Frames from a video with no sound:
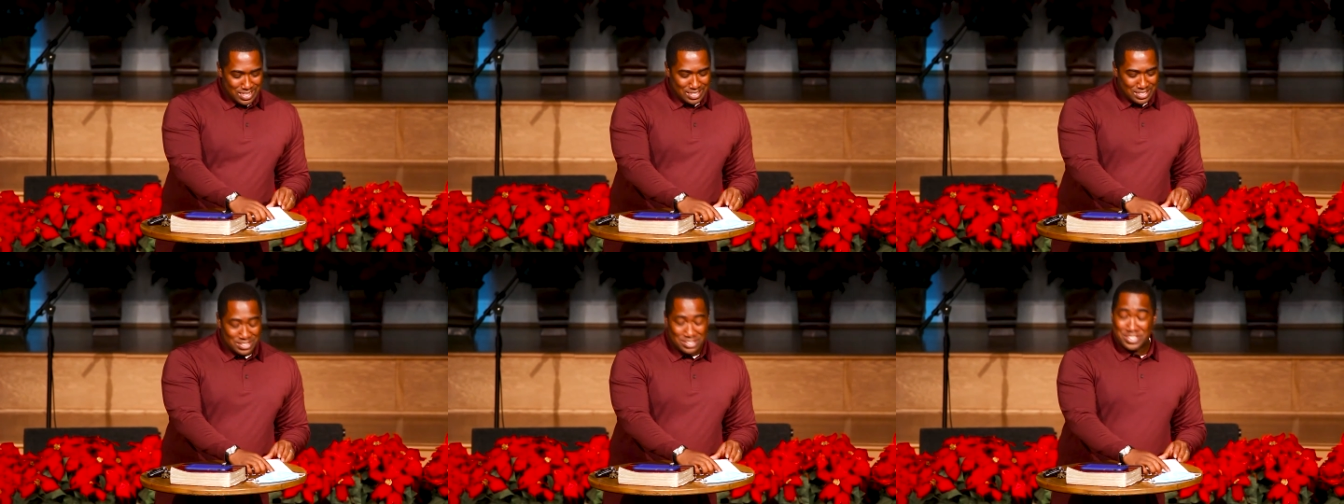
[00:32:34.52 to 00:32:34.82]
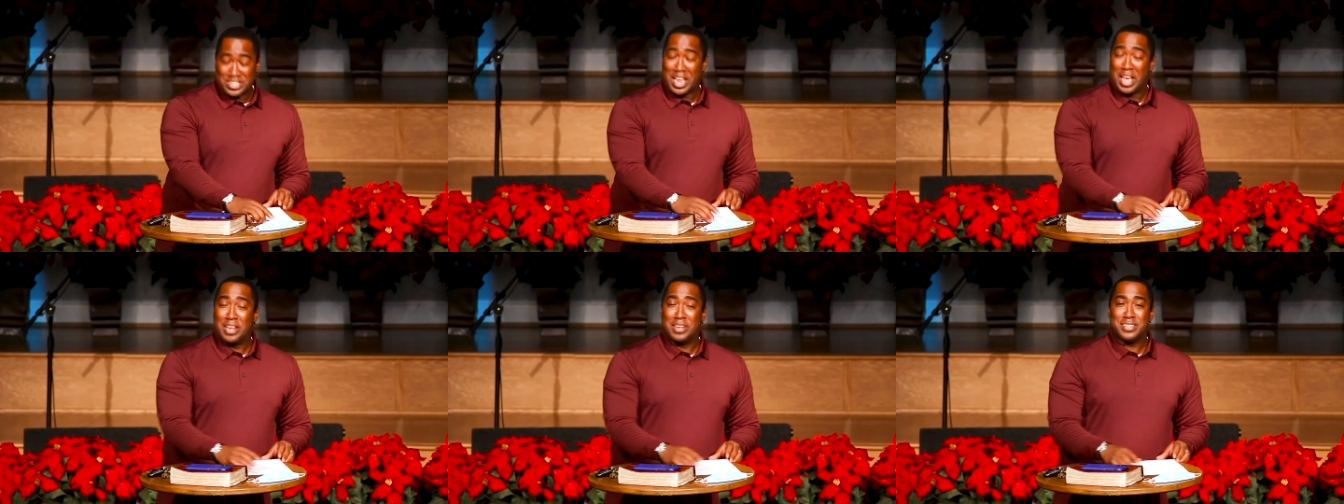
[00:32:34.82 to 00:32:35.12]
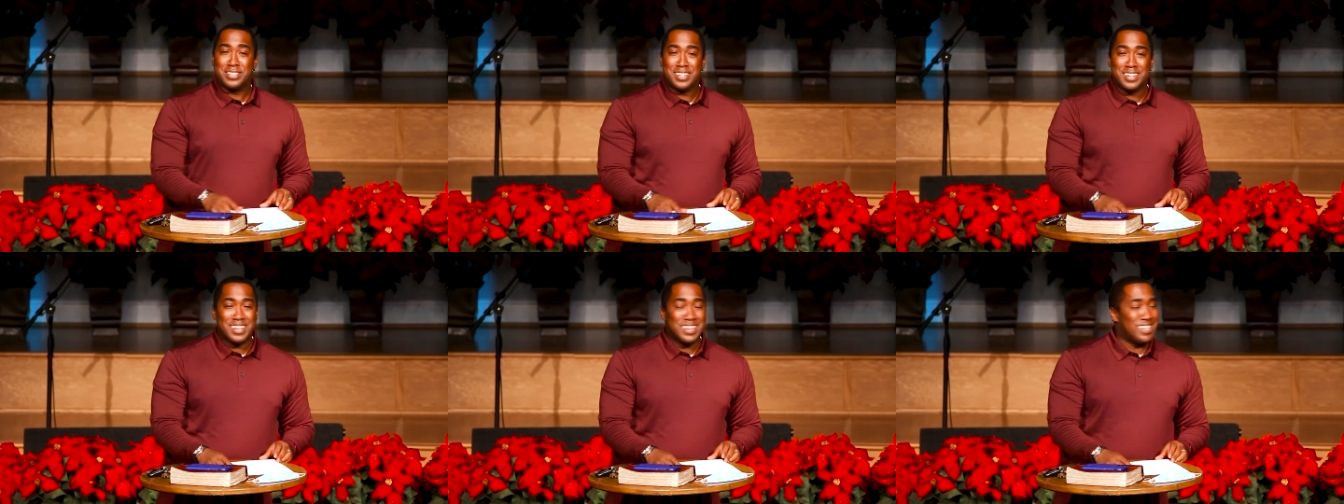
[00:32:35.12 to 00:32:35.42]
this is
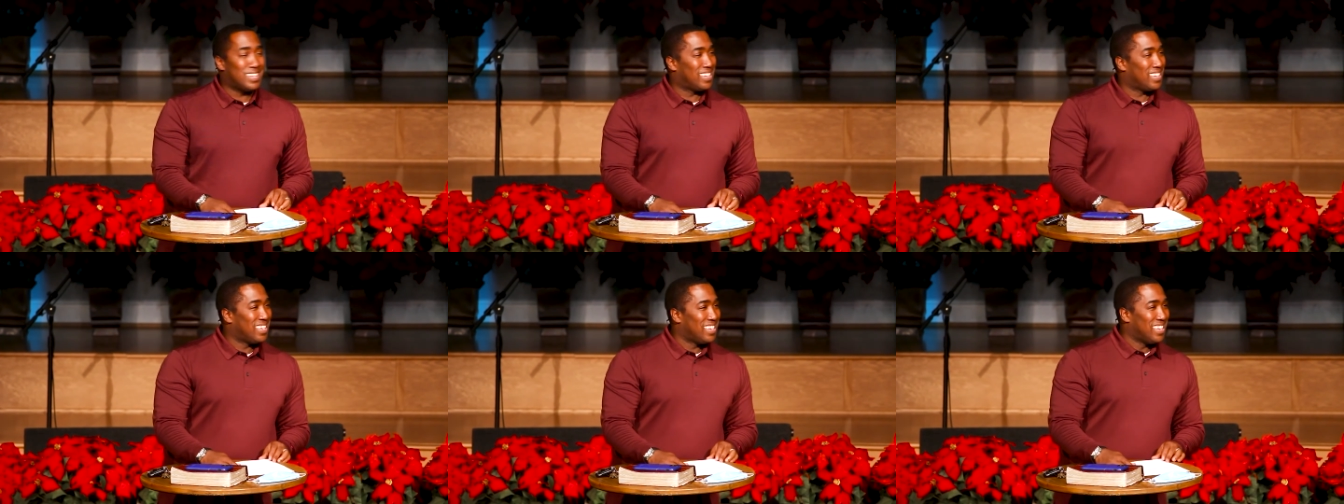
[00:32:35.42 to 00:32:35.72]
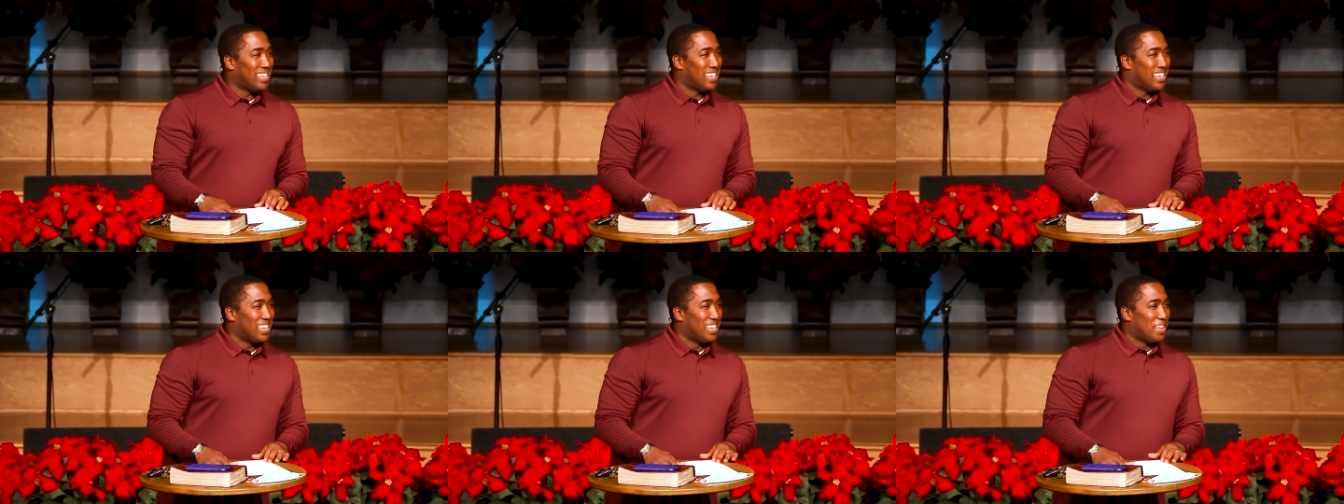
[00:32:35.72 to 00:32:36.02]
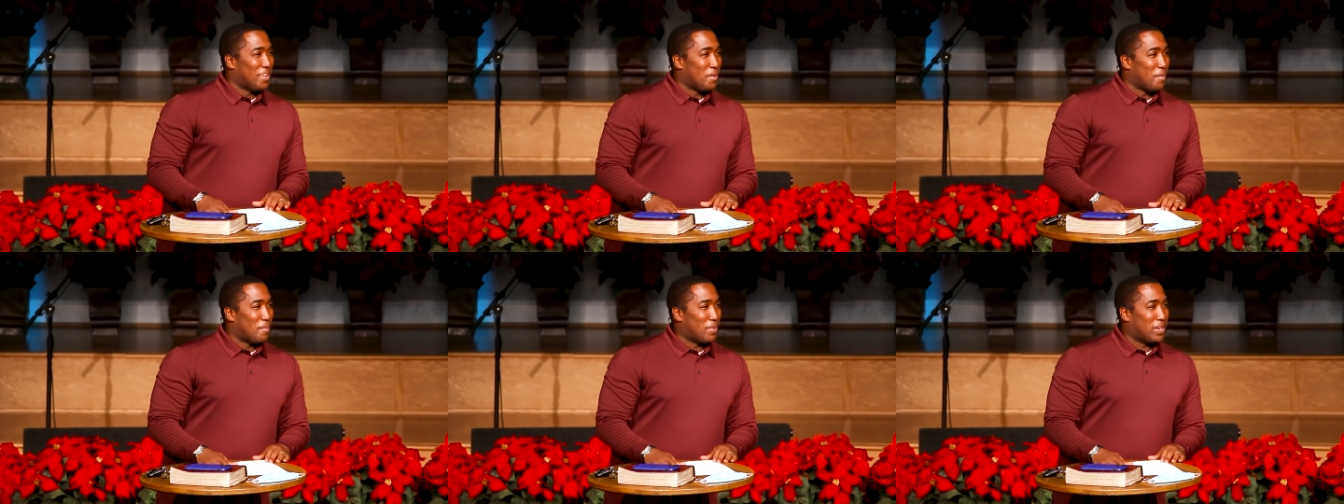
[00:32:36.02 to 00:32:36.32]
challenging
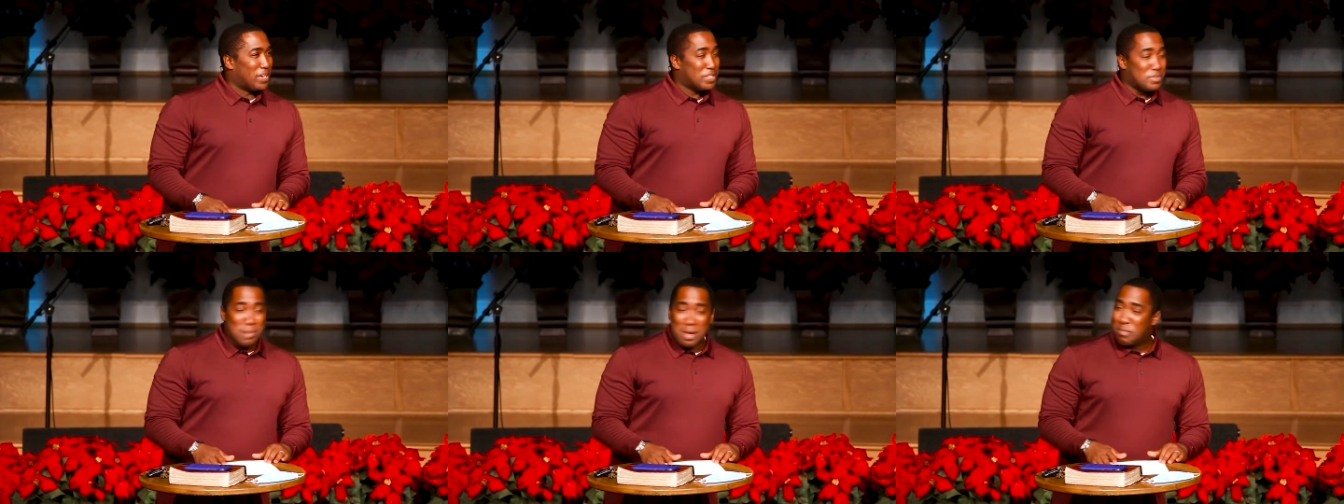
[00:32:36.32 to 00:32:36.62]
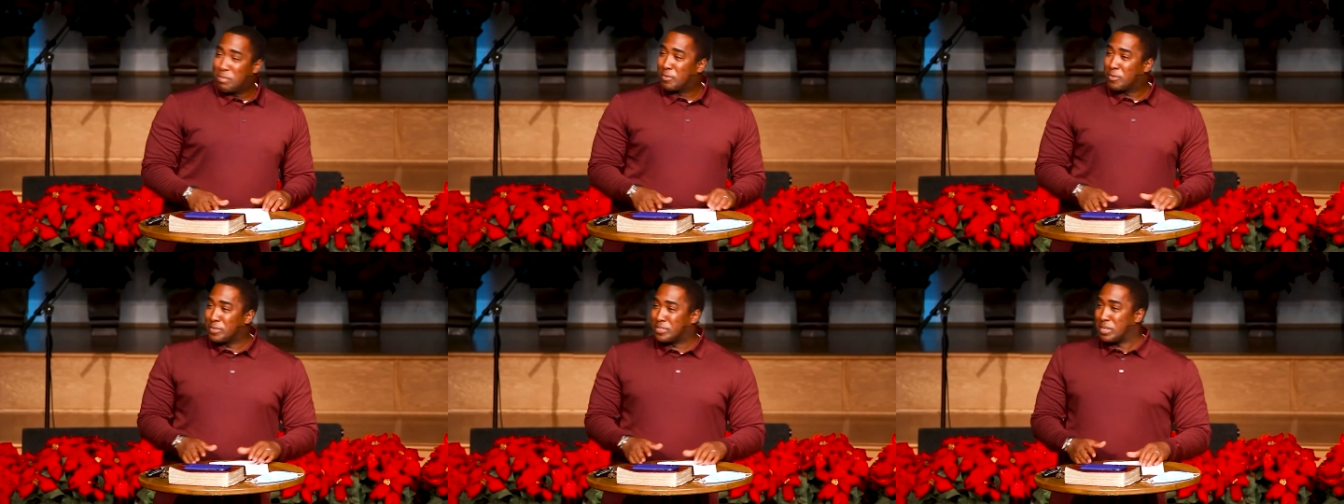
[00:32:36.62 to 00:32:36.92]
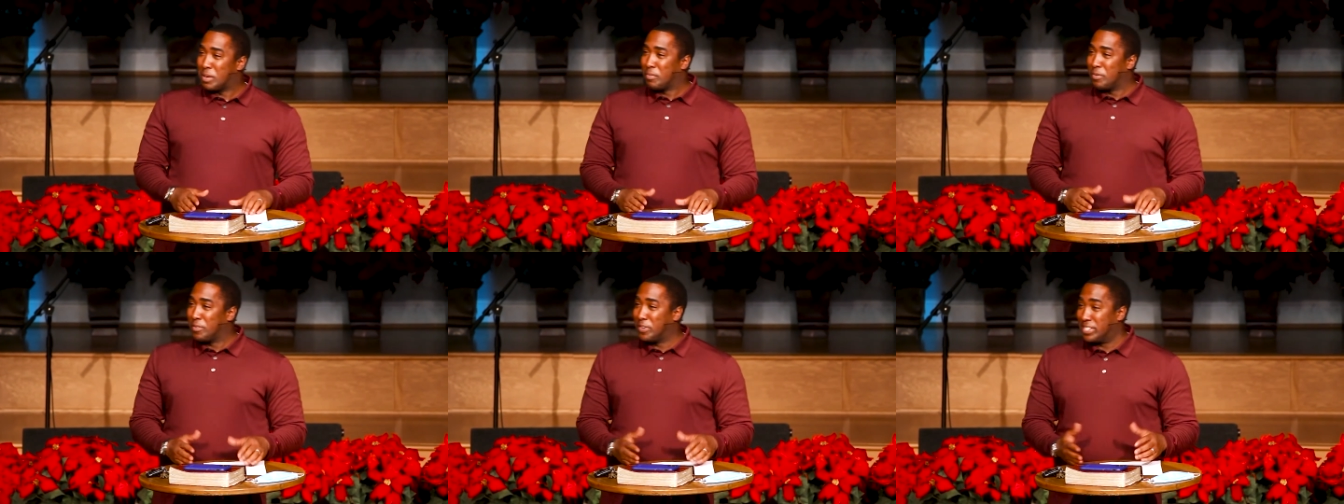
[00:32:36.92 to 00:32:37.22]
because maybe for
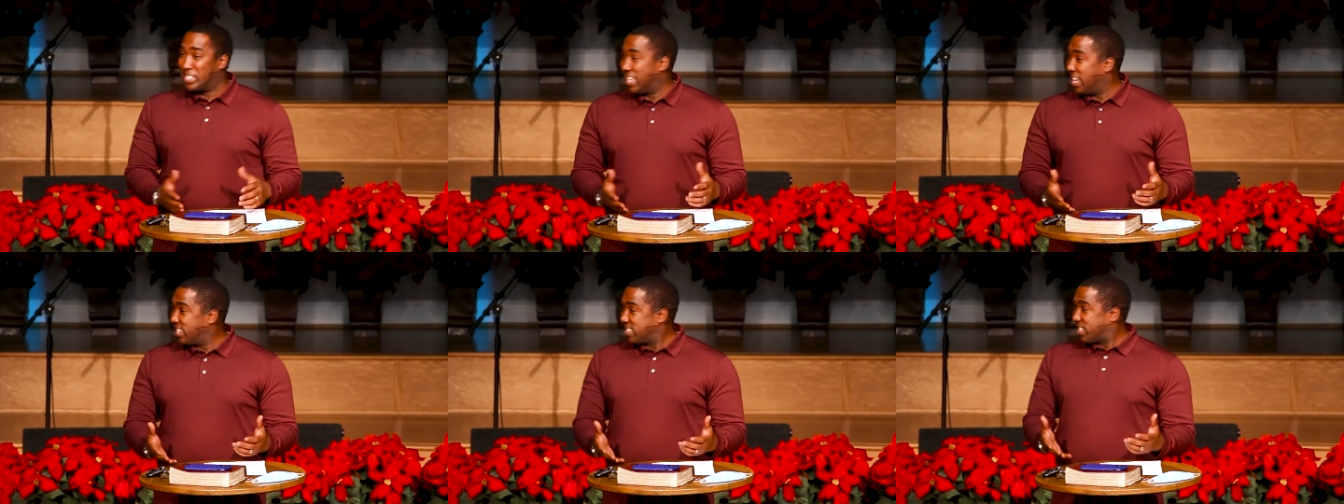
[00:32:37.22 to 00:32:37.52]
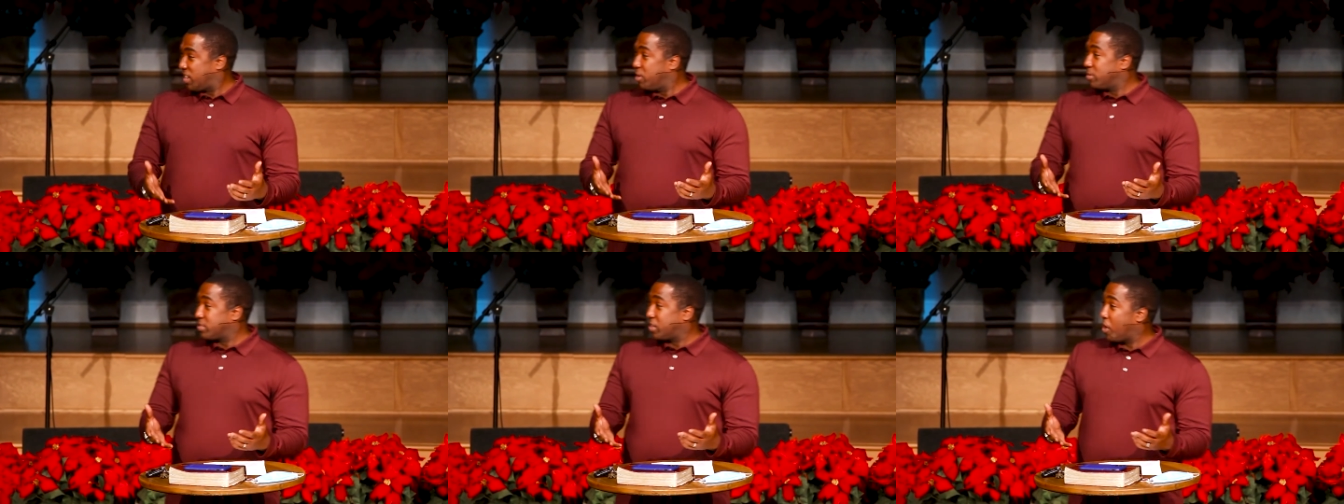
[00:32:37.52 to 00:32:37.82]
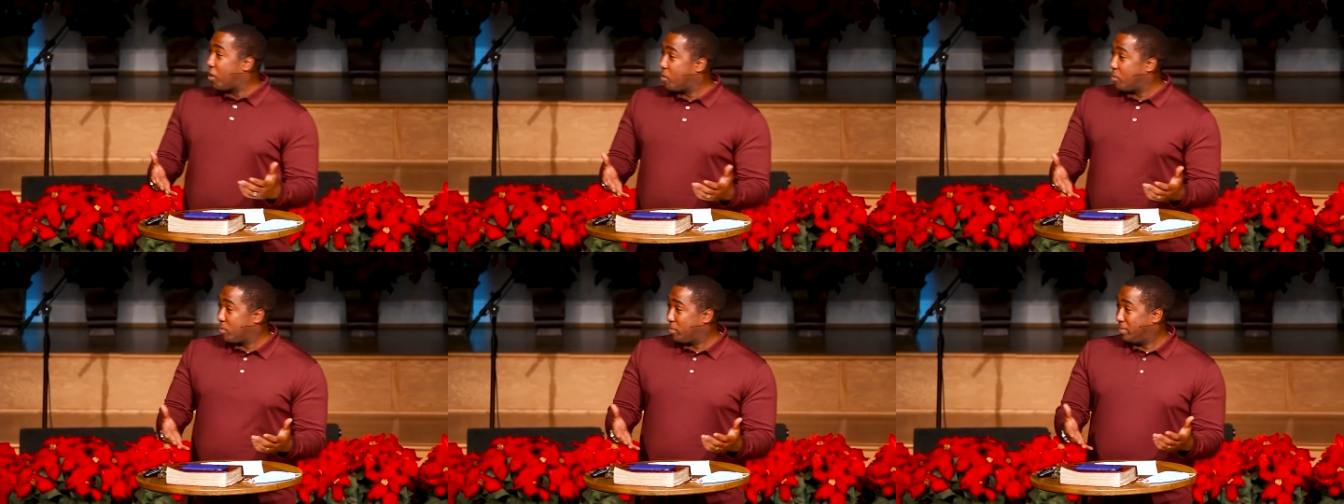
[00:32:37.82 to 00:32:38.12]
some of us it hits close to
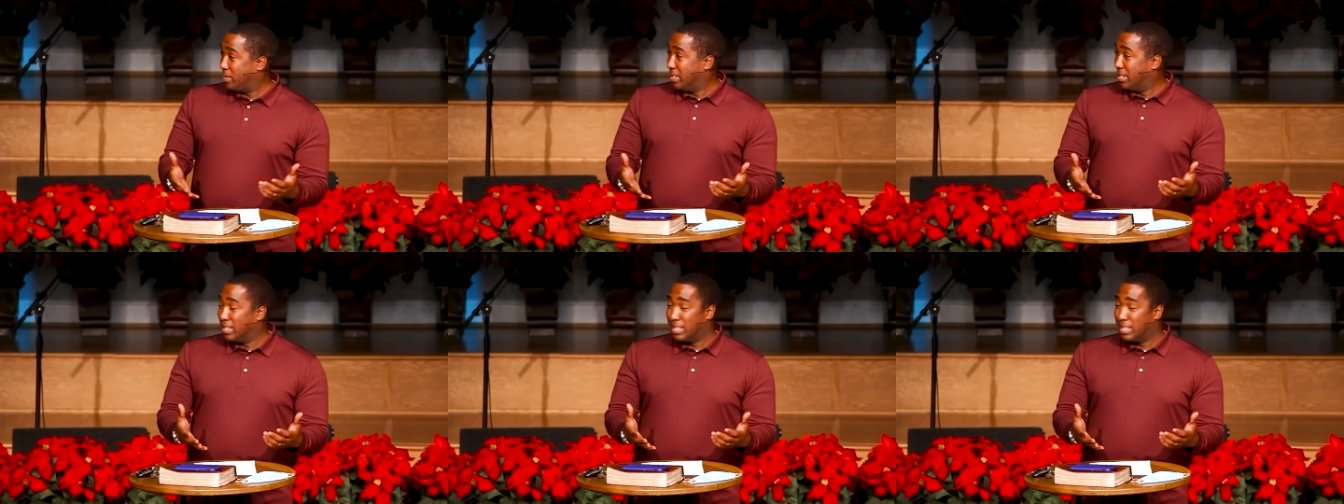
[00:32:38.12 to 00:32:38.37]
home.